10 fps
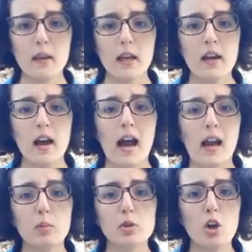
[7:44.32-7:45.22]
I
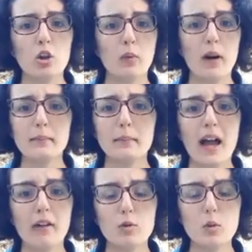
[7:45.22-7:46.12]
was on the writing
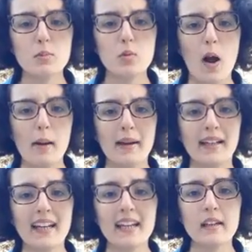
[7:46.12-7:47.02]
platforms Wattpad and
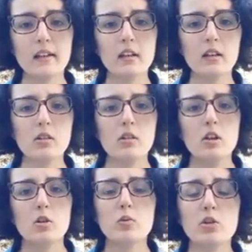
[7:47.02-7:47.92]
Inkid,
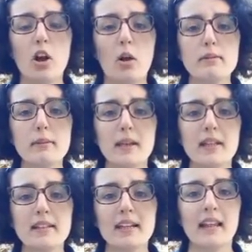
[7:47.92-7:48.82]
which helped me
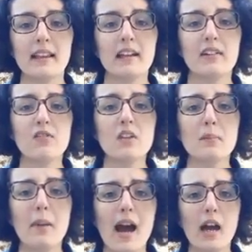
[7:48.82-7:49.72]
to get like
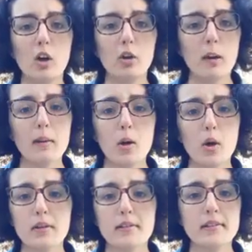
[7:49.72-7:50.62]
feedback on my
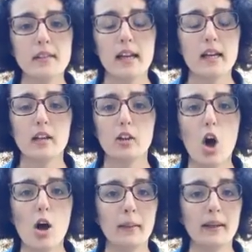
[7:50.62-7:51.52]
books and
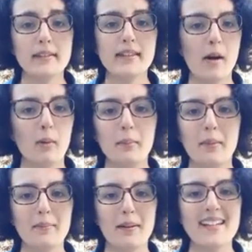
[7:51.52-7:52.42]
comments that would make
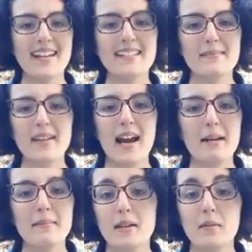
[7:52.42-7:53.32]
my day sometimes.
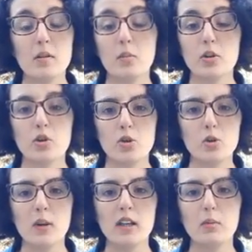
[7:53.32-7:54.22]
Some of them were so
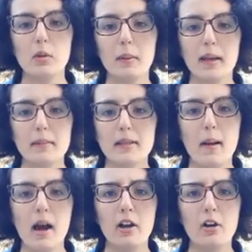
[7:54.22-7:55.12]
sweet and would make me
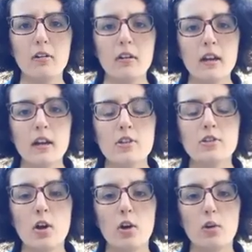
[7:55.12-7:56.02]
smile.
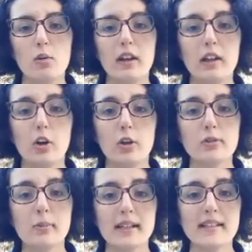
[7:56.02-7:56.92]
So the
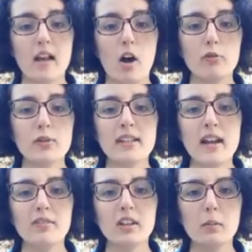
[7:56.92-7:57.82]
encouragement itself was
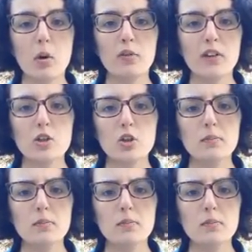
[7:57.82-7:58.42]
definitely motivation.